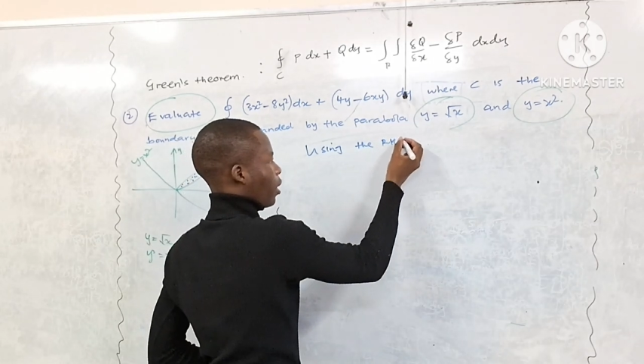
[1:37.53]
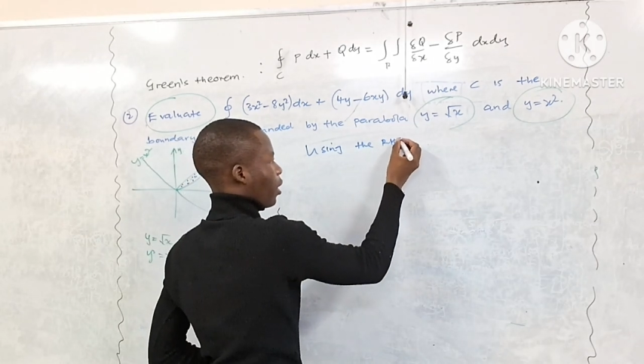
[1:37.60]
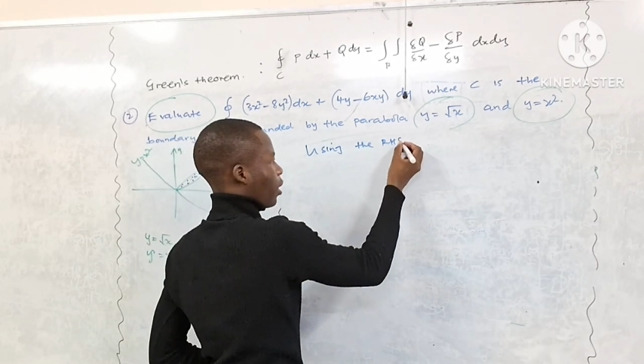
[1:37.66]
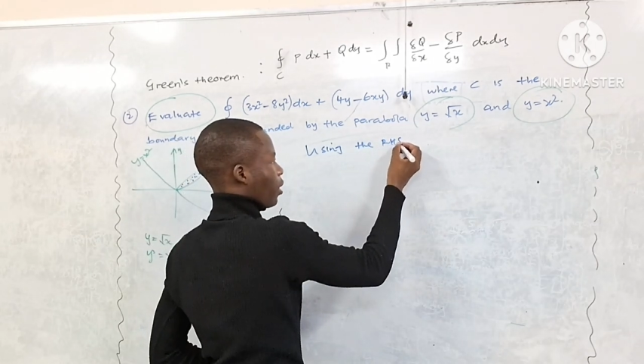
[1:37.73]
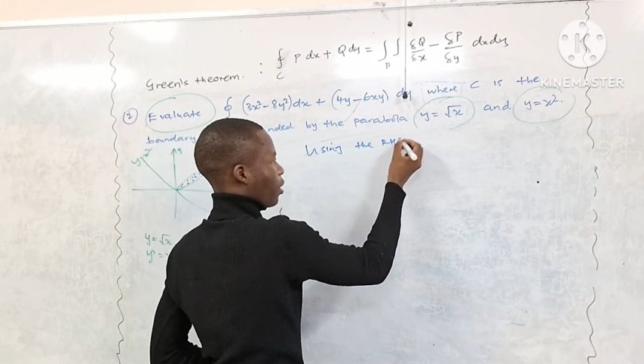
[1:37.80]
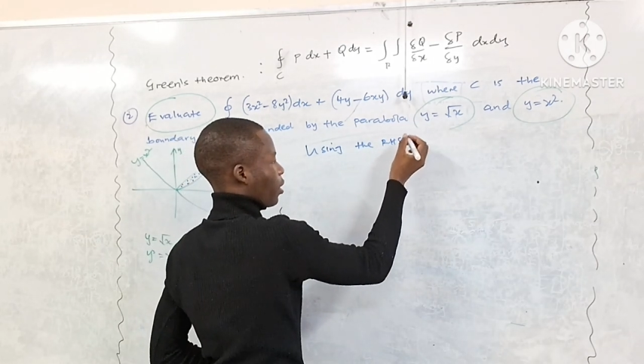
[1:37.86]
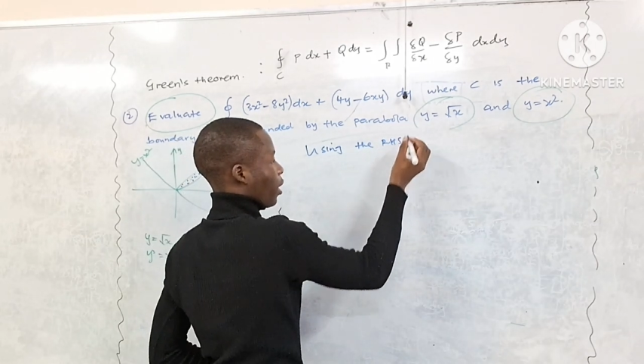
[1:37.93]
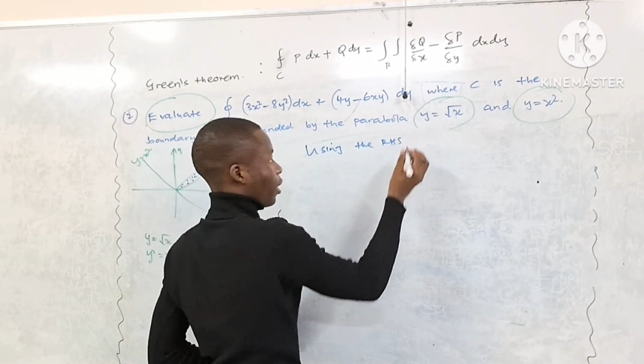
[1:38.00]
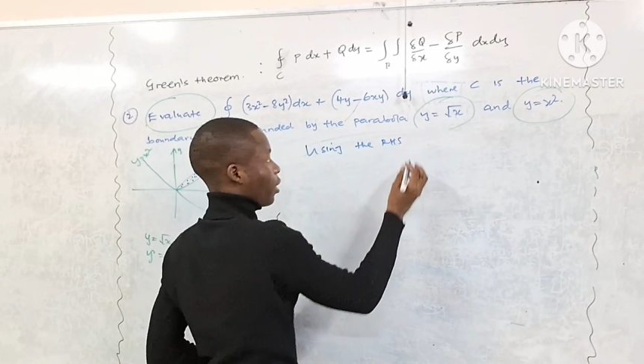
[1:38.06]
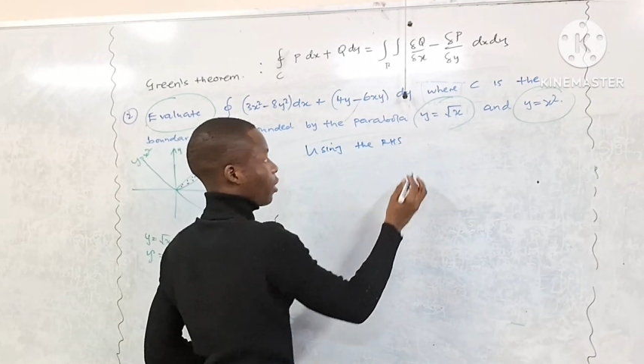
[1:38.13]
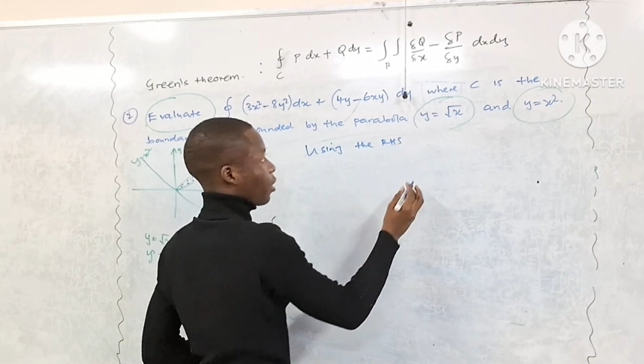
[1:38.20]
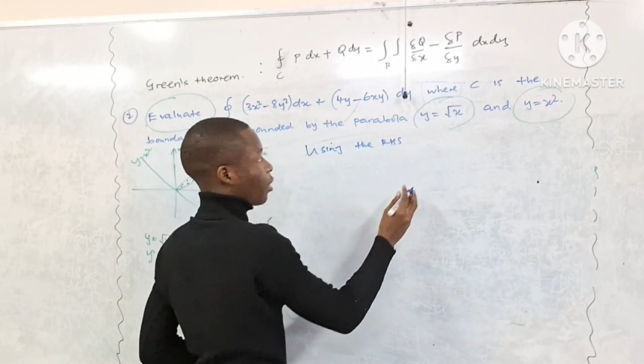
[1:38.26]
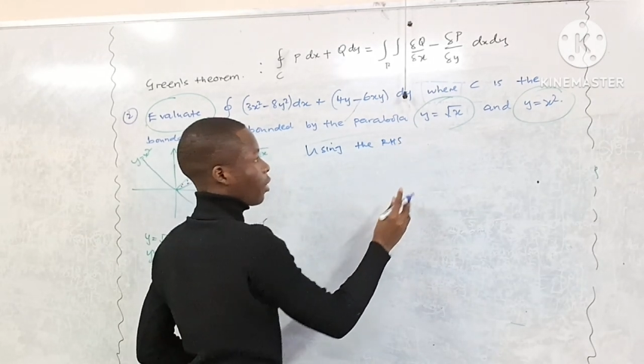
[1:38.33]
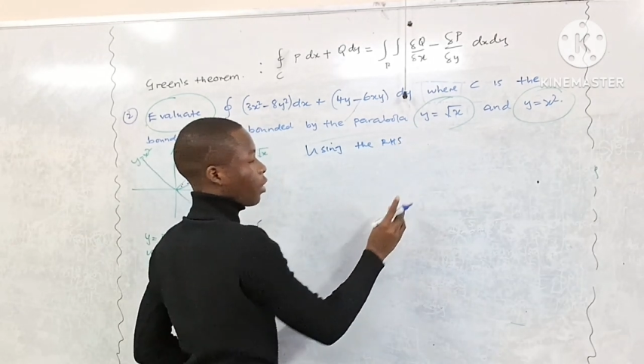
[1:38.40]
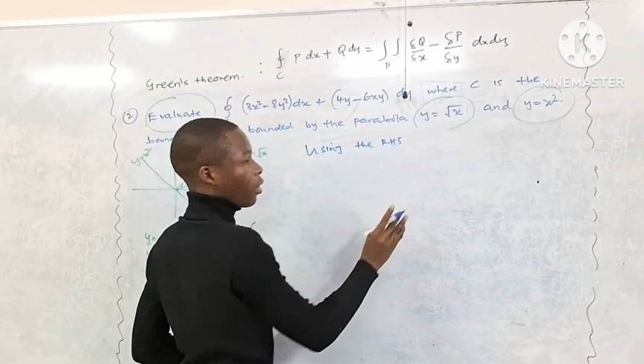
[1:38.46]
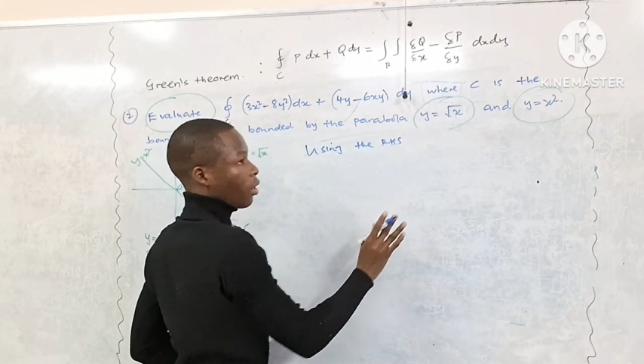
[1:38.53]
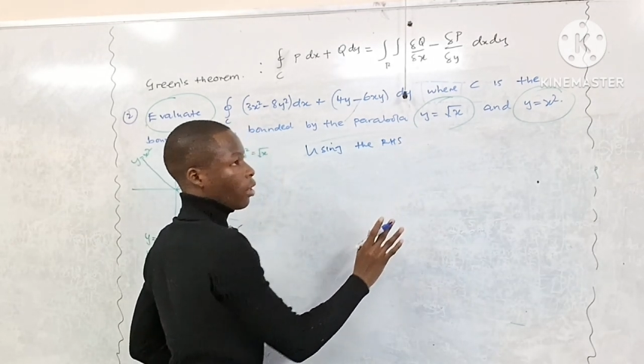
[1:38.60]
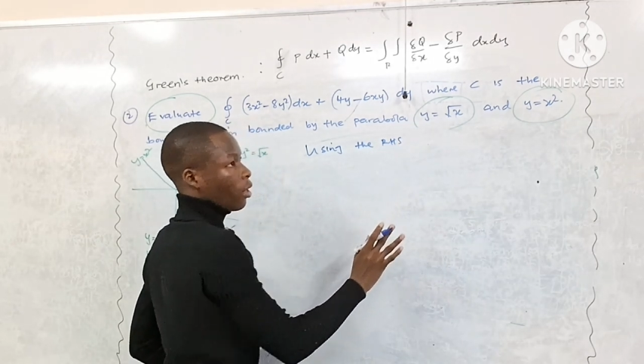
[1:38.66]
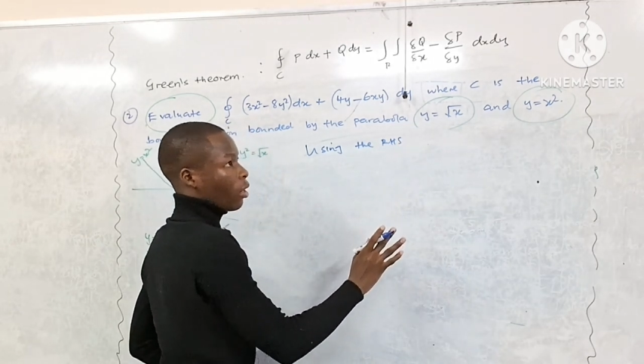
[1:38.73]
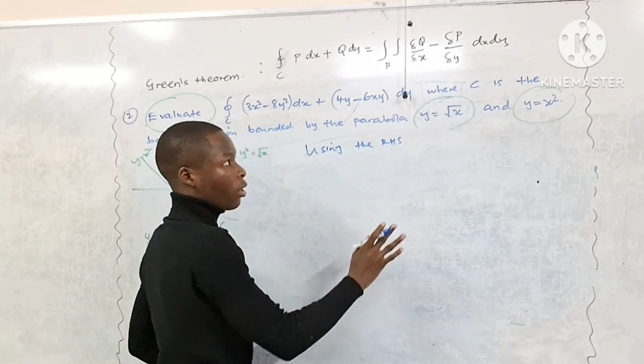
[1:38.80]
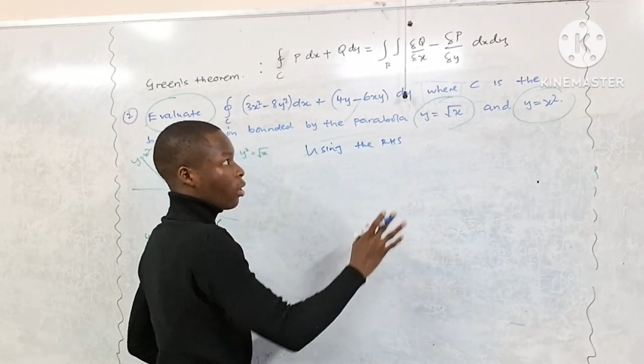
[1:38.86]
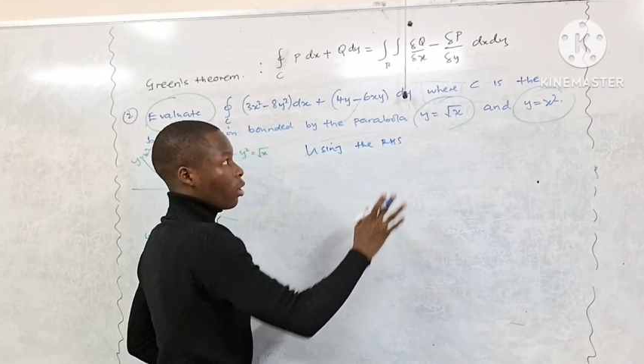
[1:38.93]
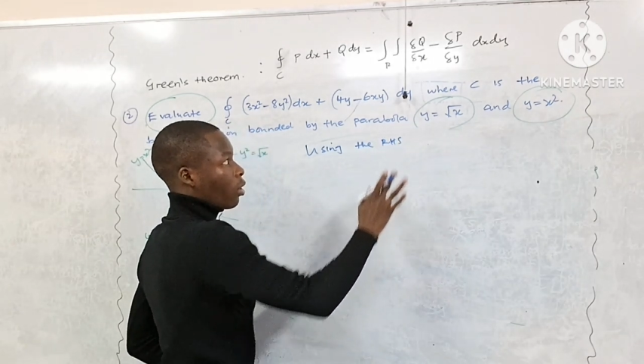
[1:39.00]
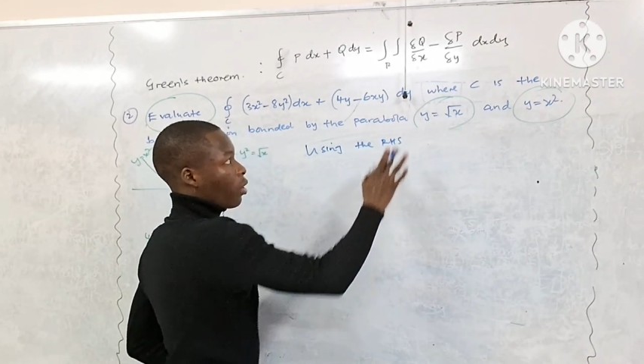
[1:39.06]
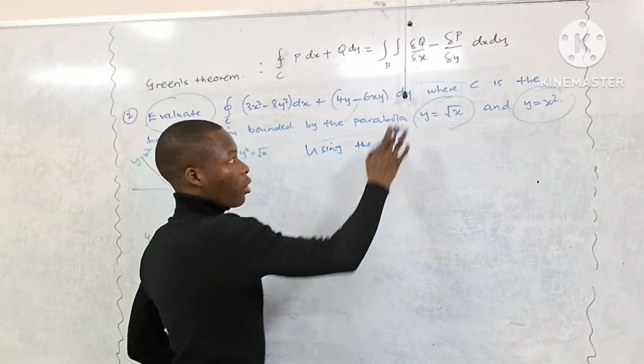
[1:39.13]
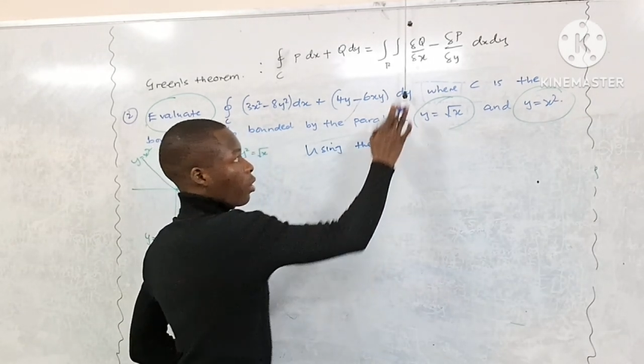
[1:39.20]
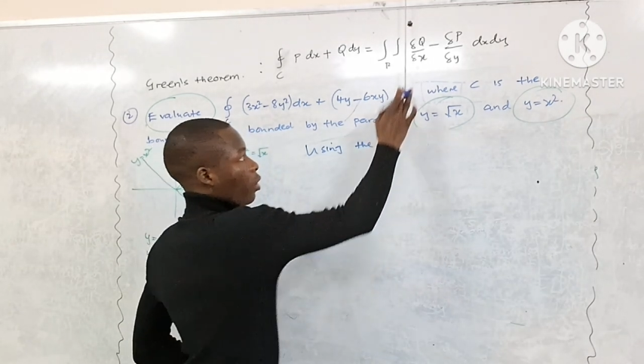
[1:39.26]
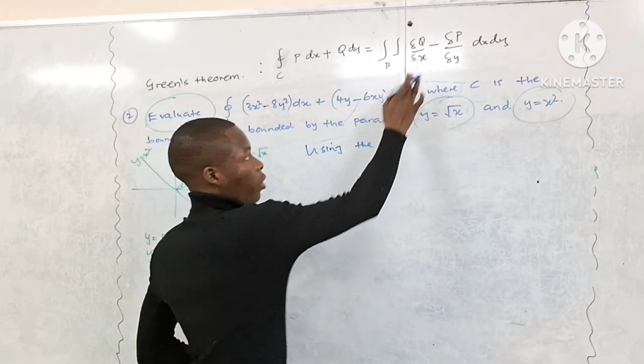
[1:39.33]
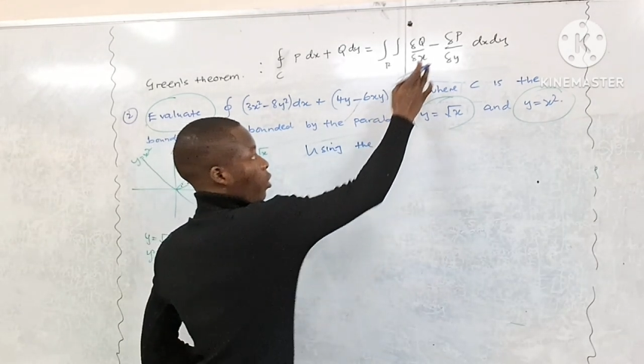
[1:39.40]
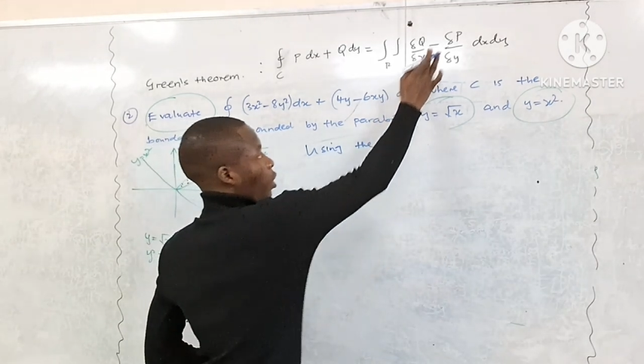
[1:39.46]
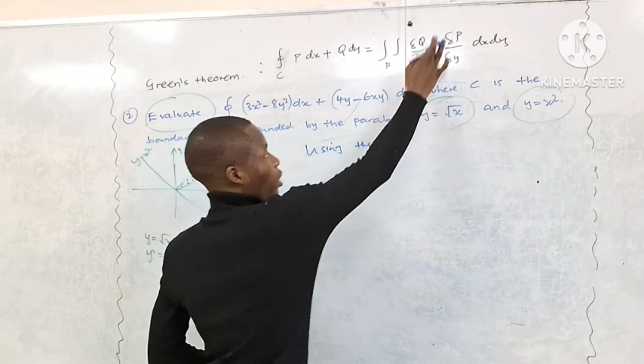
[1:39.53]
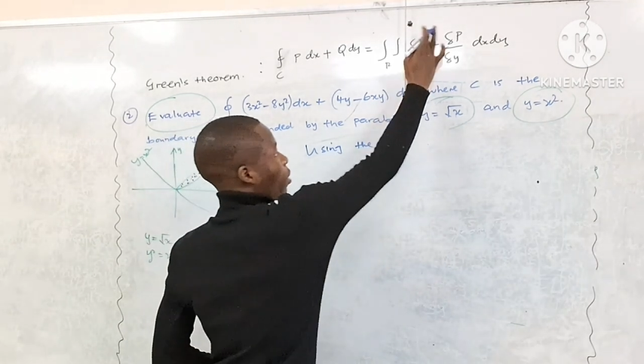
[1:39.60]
hand side, you're